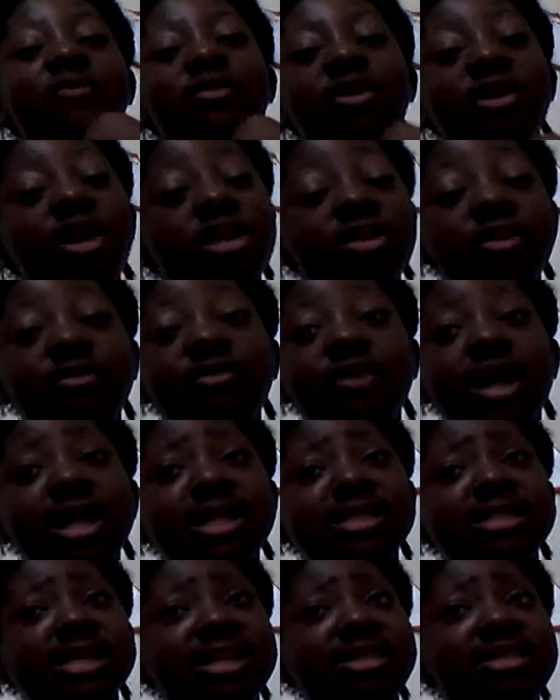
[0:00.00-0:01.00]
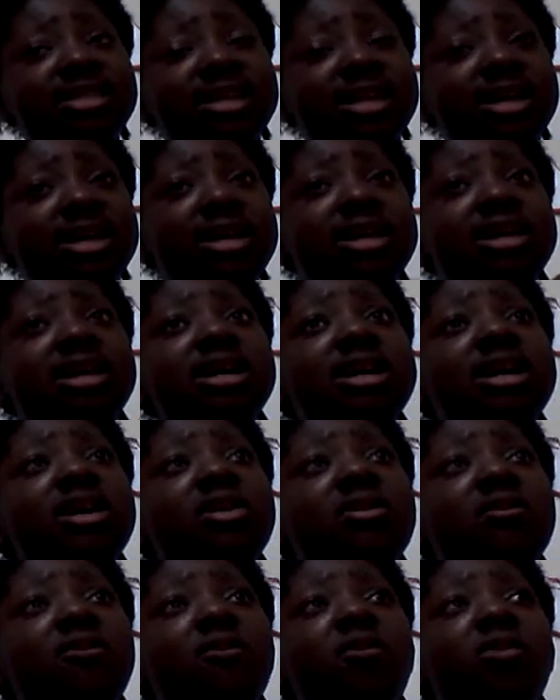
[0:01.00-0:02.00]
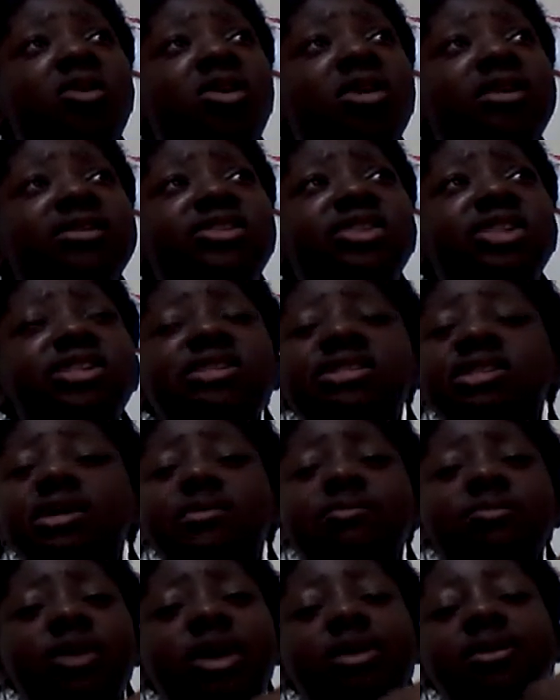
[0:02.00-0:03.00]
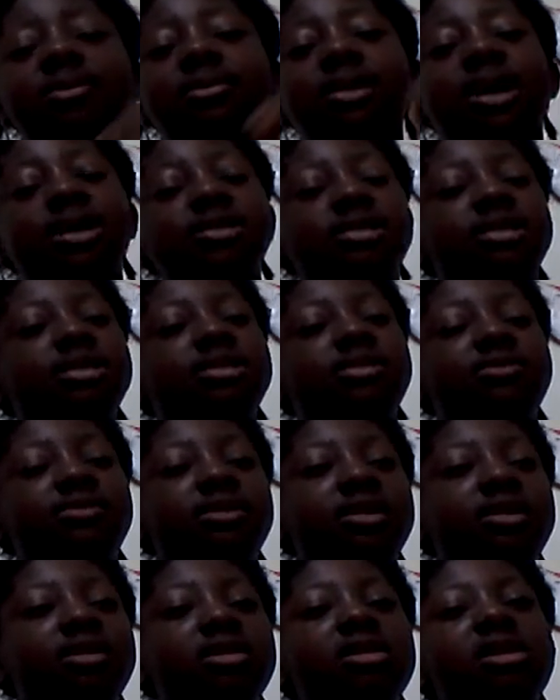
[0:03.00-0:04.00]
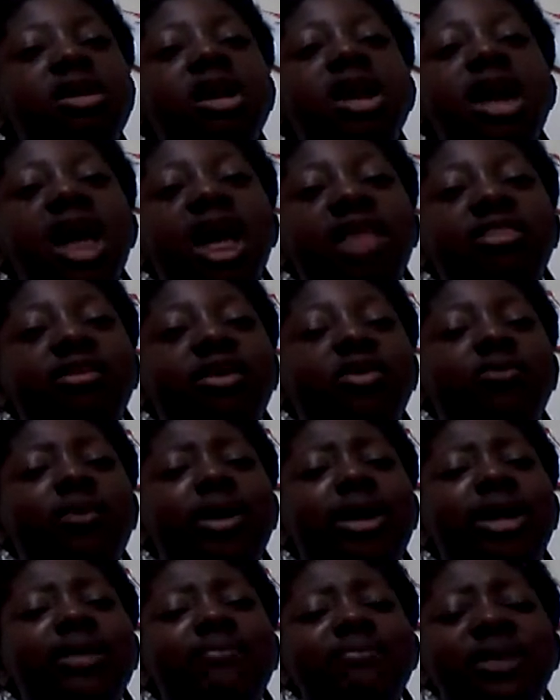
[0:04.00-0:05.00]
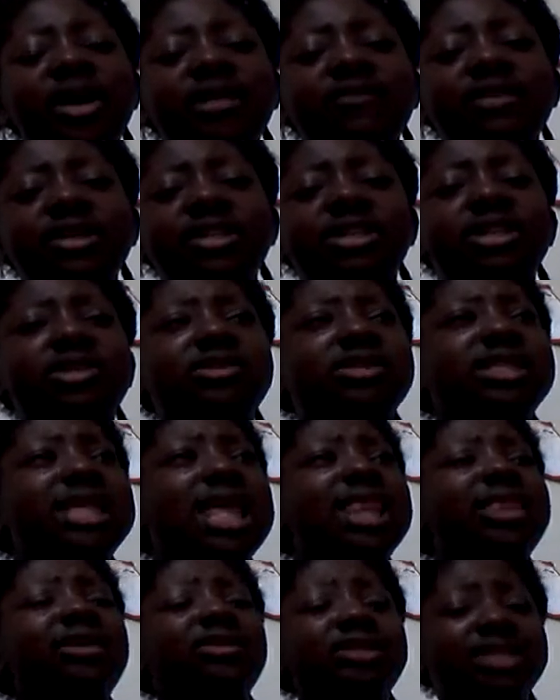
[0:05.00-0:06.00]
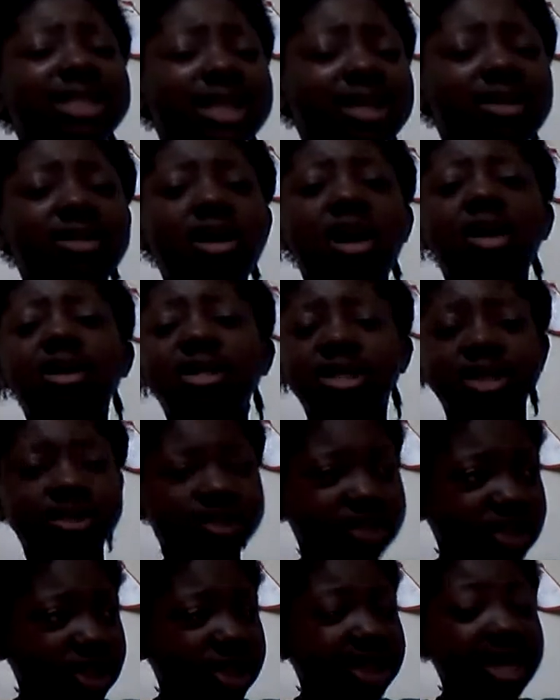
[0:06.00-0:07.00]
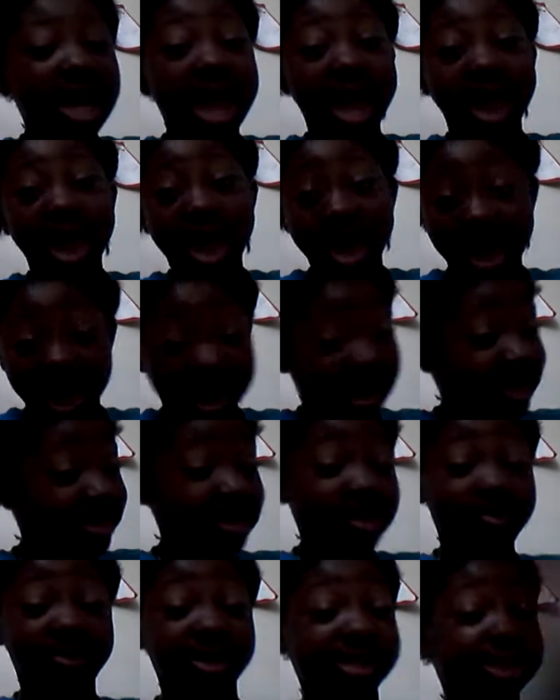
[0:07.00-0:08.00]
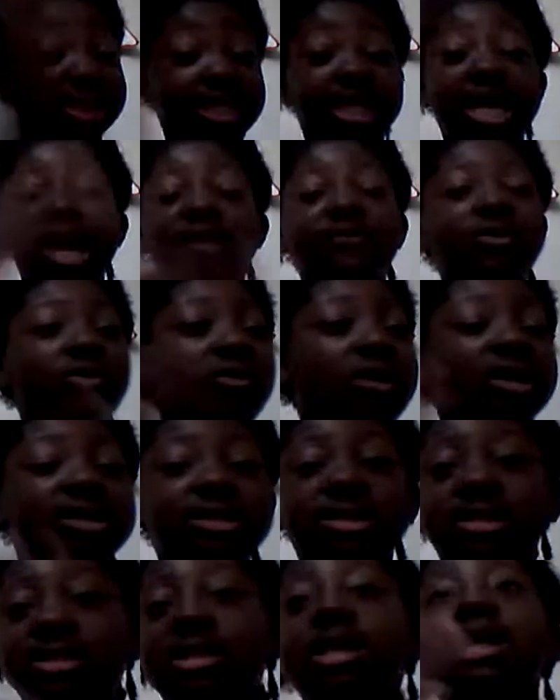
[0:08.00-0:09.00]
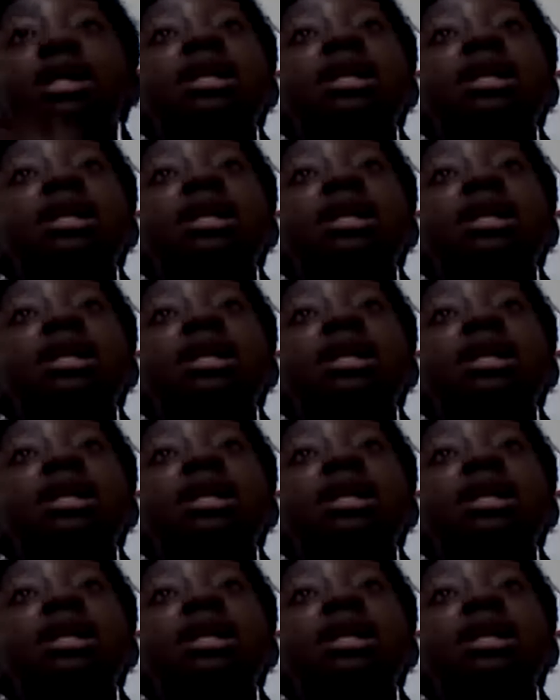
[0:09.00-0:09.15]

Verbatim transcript: of her other friends, I think, or just some random cousins of her, and they're wearing bathing suits and they're ding dong ditching like basically everyone's